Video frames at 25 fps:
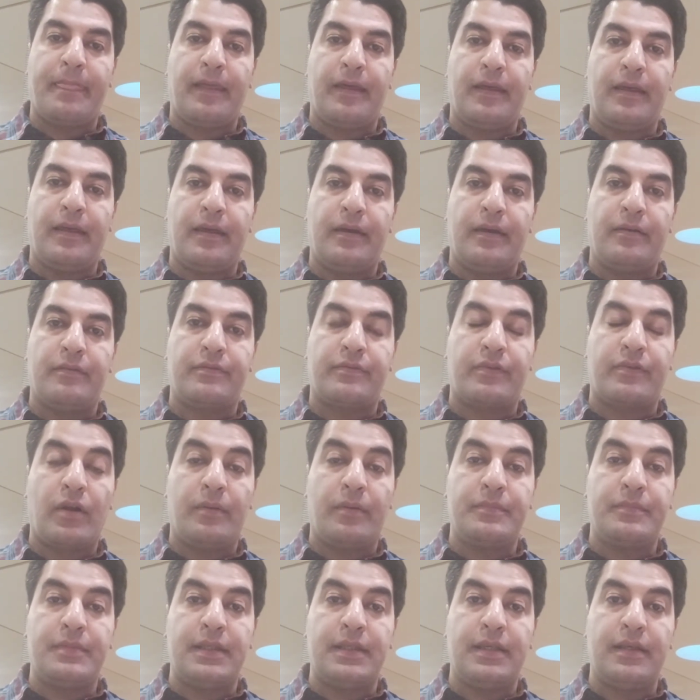uh,
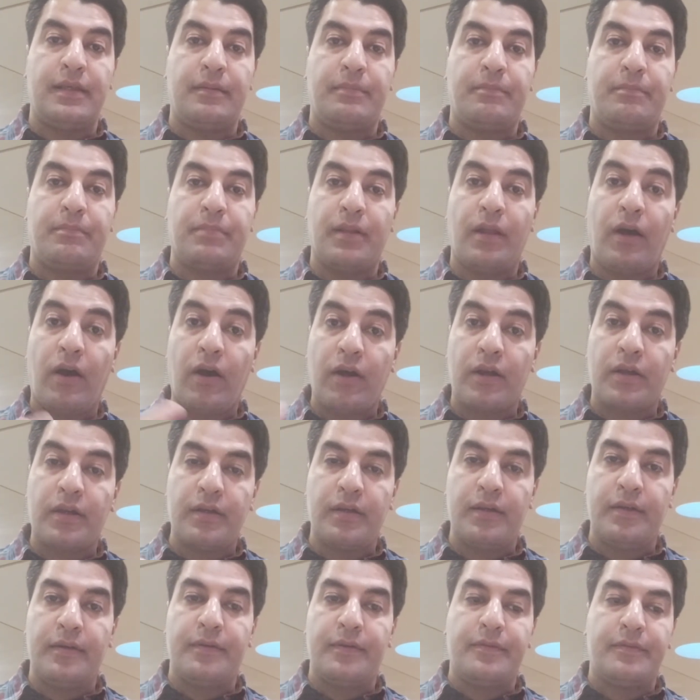from the plague
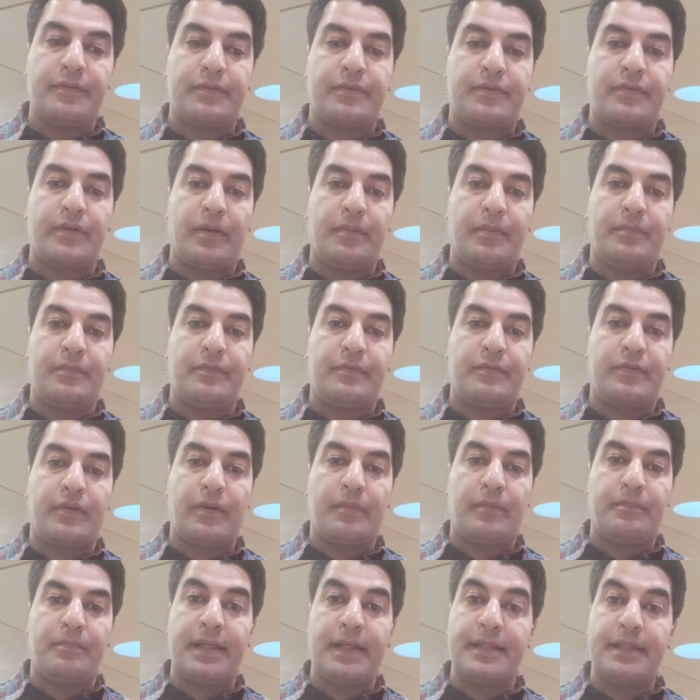from
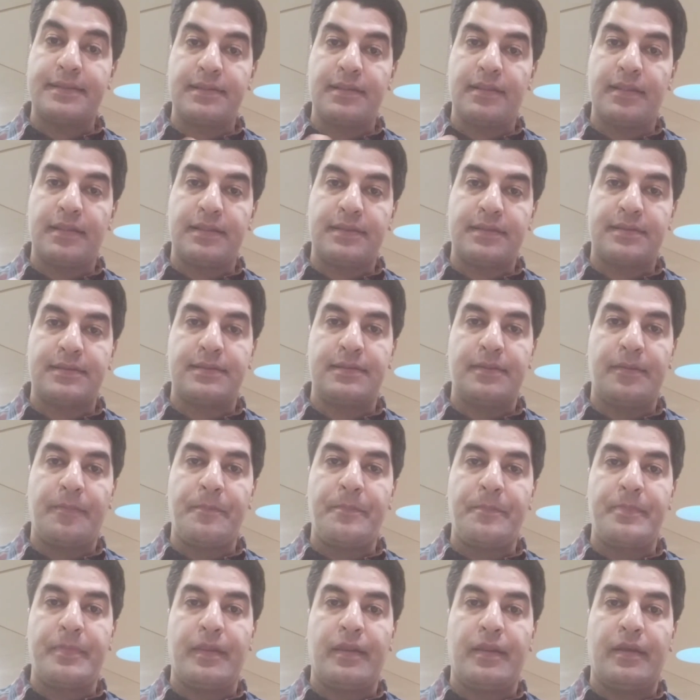from pestilence
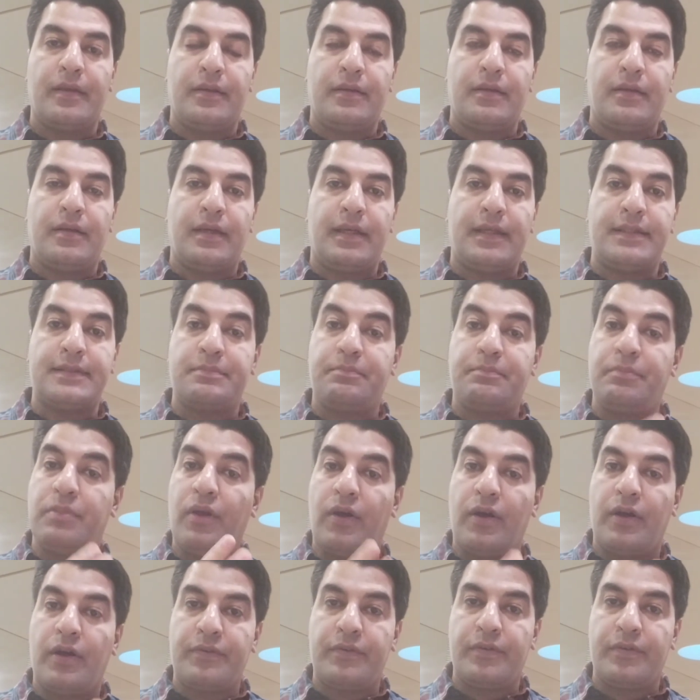his blood